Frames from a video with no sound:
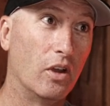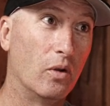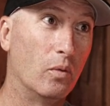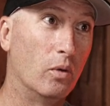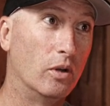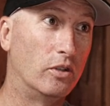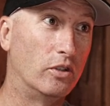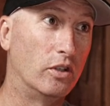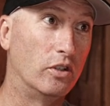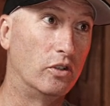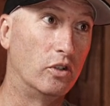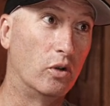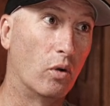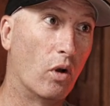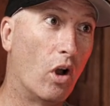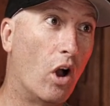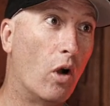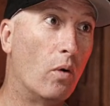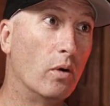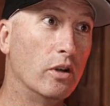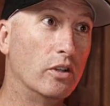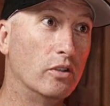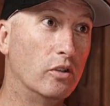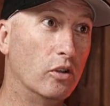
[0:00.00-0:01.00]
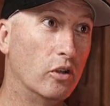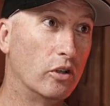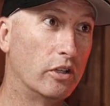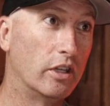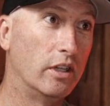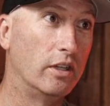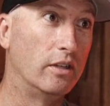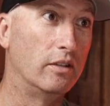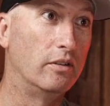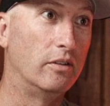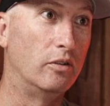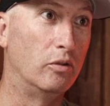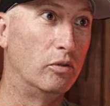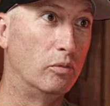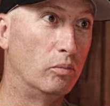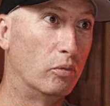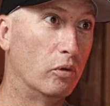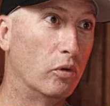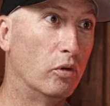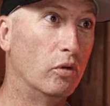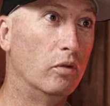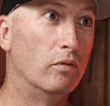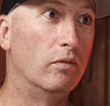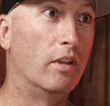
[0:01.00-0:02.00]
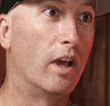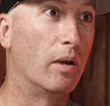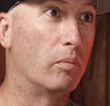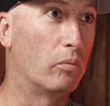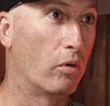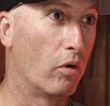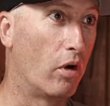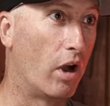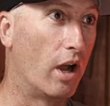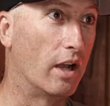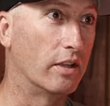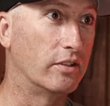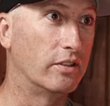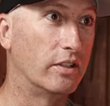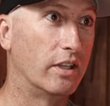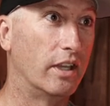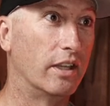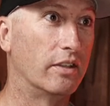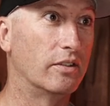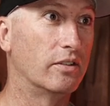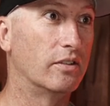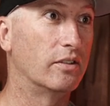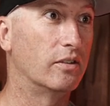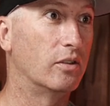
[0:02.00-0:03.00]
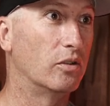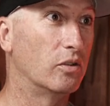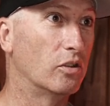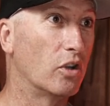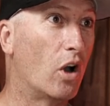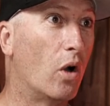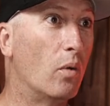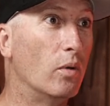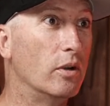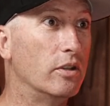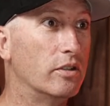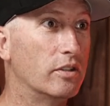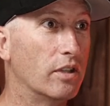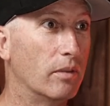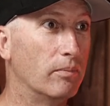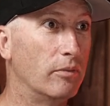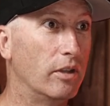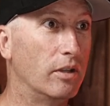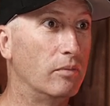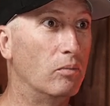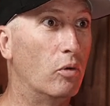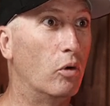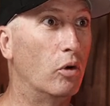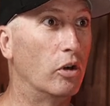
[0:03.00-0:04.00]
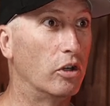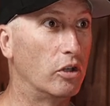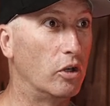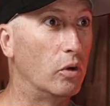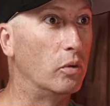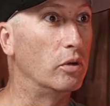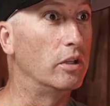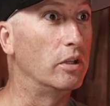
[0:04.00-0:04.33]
which is you're always looking to improve that process. There's always something more to go